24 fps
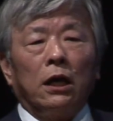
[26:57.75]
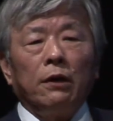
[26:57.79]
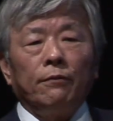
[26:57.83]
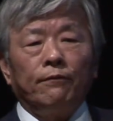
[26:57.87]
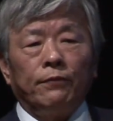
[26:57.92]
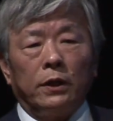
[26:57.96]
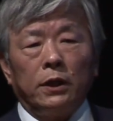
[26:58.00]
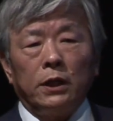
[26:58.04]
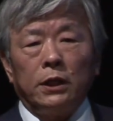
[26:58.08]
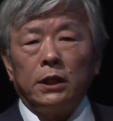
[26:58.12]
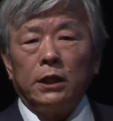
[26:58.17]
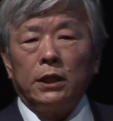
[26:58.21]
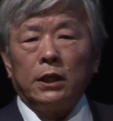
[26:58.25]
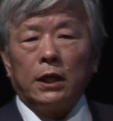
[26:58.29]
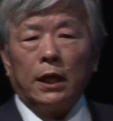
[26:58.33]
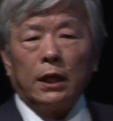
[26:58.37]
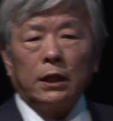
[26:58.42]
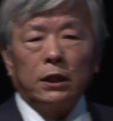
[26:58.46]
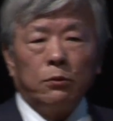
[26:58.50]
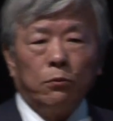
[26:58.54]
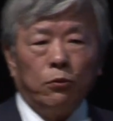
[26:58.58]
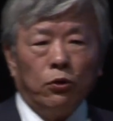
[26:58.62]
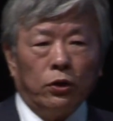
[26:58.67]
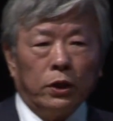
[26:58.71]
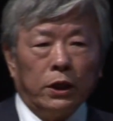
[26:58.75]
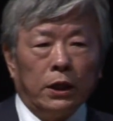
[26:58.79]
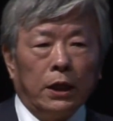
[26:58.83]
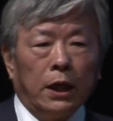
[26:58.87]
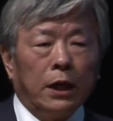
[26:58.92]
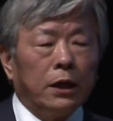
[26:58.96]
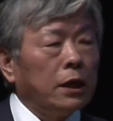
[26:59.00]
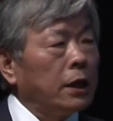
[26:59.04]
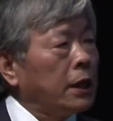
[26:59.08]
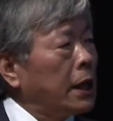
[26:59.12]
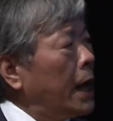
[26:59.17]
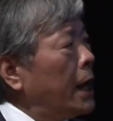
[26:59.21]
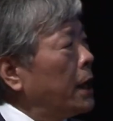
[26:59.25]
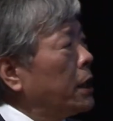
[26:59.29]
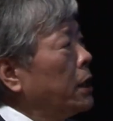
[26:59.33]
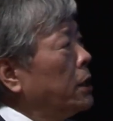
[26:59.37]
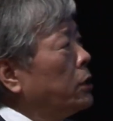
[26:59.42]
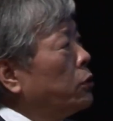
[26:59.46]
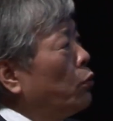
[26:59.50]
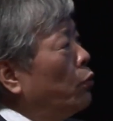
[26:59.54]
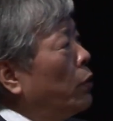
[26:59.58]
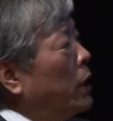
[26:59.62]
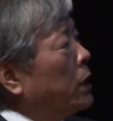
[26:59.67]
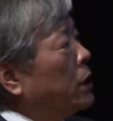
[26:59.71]
affinity antibody. And that
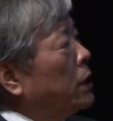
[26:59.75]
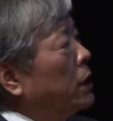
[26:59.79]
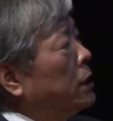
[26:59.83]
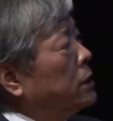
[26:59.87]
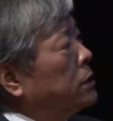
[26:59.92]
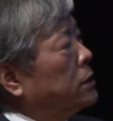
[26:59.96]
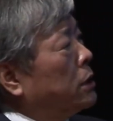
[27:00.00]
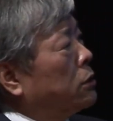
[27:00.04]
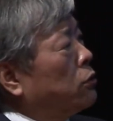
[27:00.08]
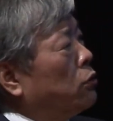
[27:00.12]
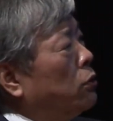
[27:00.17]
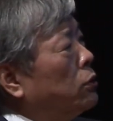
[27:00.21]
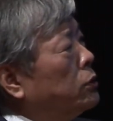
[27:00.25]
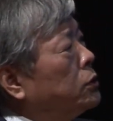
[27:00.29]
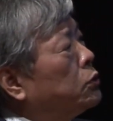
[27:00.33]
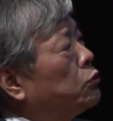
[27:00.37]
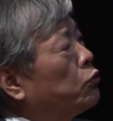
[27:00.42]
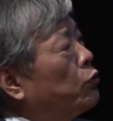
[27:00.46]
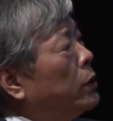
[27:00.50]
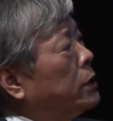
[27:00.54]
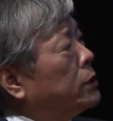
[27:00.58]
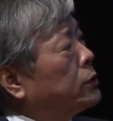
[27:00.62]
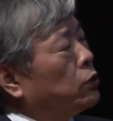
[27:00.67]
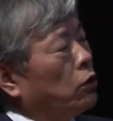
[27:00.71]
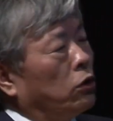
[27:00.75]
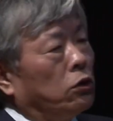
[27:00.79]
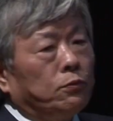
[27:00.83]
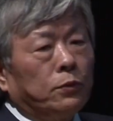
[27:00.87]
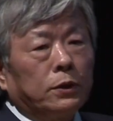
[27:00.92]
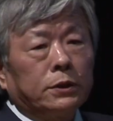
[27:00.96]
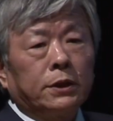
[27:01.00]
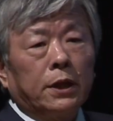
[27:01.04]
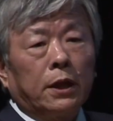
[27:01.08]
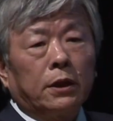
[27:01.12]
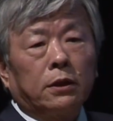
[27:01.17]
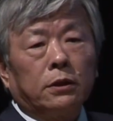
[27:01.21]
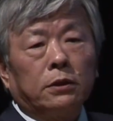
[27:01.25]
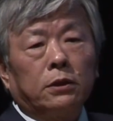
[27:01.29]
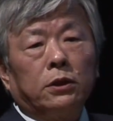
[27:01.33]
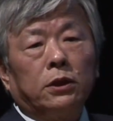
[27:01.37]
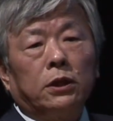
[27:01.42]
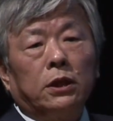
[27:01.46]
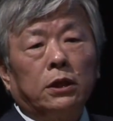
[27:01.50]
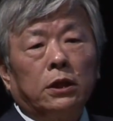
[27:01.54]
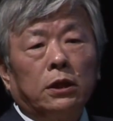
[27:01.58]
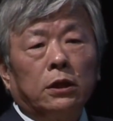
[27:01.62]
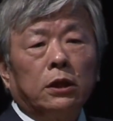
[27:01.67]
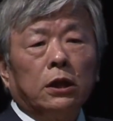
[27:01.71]
is what is the consequence of a
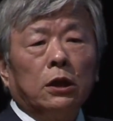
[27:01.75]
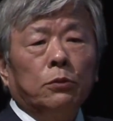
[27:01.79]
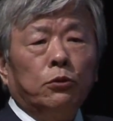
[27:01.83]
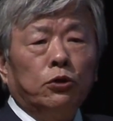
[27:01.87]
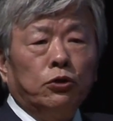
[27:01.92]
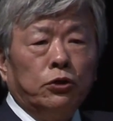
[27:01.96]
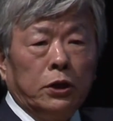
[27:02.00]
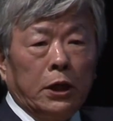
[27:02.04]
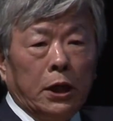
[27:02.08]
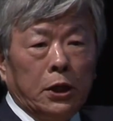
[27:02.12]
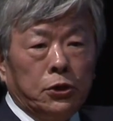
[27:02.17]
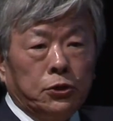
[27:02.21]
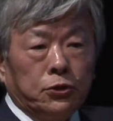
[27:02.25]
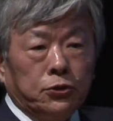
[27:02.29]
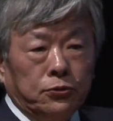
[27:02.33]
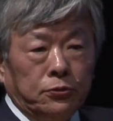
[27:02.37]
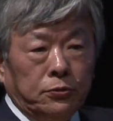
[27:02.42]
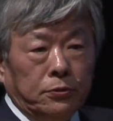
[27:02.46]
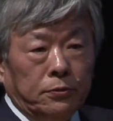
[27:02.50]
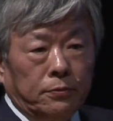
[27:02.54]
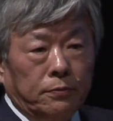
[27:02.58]
secondary immunization.